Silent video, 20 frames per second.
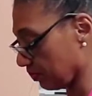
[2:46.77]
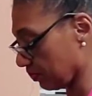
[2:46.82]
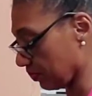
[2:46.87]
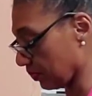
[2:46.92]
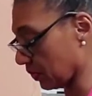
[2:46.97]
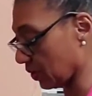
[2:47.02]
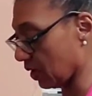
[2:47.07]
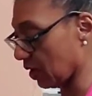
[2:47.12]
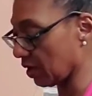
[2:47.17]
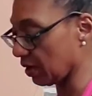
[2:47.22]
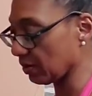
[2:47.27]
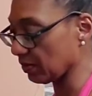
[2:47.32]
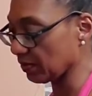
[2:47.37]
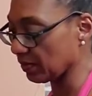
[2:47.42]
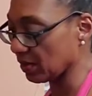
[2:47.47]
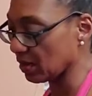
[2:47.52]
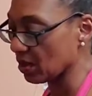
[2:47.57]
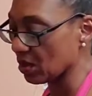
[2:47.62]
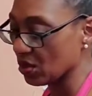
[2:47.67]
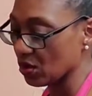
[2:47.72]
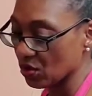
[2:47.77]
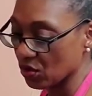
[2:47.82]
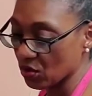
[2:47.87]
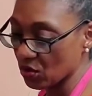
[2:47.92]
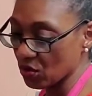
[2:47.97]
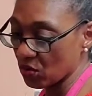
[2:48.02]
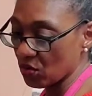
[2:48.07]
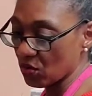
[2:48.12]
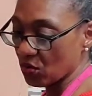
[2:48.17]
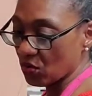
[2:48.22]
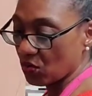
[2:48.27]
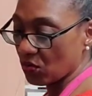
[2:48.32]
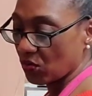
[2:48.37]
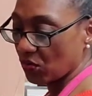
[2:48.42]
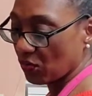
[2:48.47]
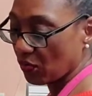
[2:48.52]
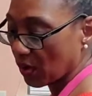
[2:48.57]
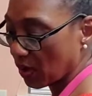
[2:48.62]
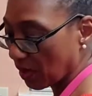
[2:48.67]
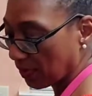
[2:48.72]
Okay,
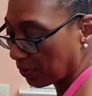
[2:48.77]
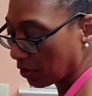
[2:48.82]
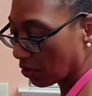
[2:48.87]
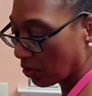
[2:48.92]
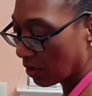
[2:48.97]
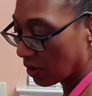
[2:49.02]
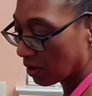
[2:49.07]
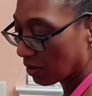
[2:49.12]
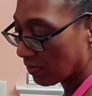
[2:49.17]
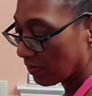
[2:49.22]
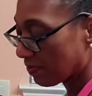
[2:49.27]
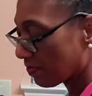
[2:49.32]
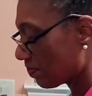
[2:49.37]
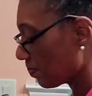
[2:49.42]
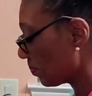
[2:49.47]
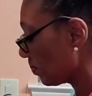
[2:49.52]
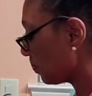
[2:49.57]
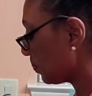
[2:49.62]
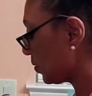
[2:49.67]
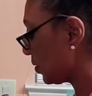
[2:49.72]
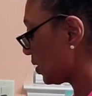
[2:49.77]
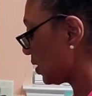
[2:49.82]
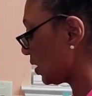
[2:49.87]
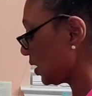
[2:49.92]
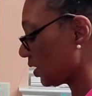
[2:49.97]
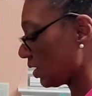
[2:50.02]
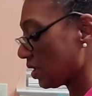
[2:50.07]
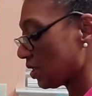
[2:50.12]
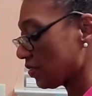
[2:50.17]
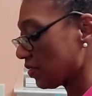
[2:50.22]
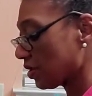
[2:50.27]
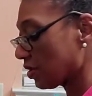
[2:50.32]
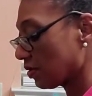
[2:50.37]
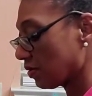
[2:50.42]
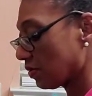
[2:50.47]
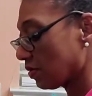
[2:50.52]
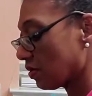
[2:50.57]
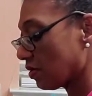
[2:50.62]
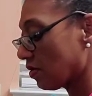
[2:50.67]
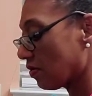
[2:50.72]
I'm gonna put it in the
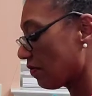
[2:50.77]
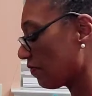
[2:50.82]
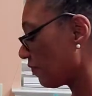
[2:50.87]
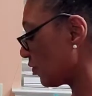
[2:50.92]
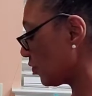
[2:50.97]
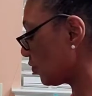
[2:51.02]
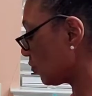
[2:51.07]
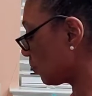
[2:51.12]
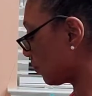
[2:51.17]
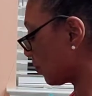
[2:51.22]
food